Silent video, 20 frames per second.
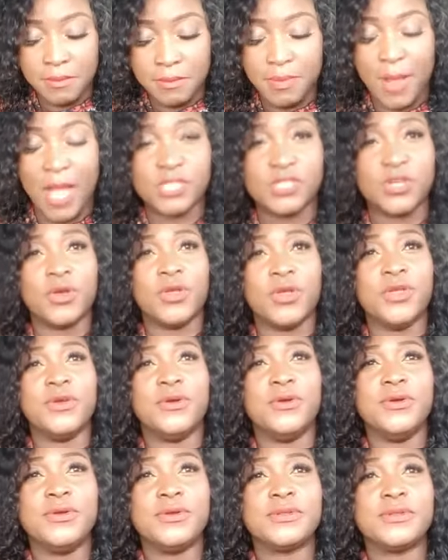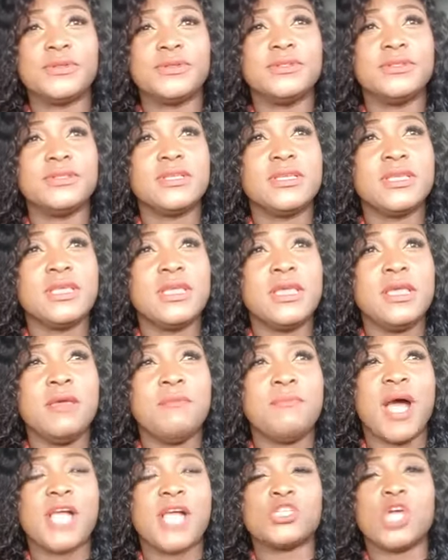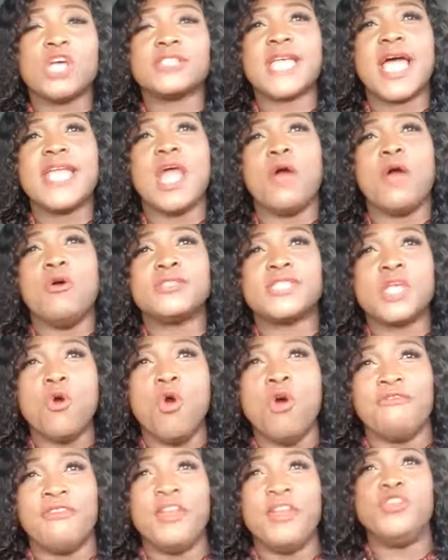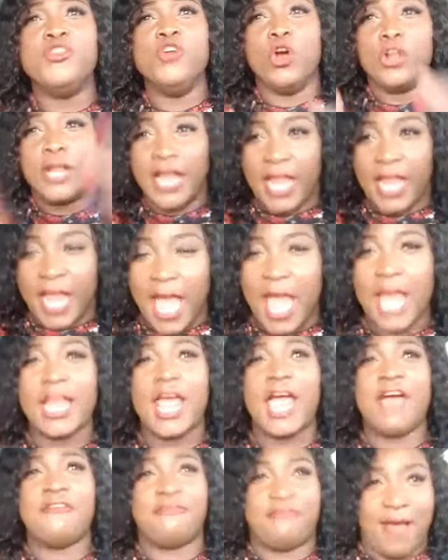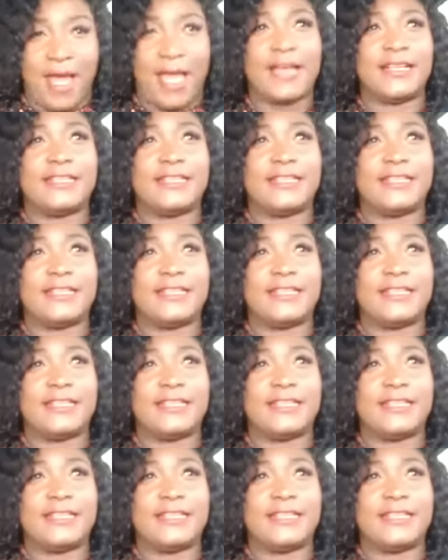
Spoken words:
Bacho yo. Bacho, we see who video ne and effa.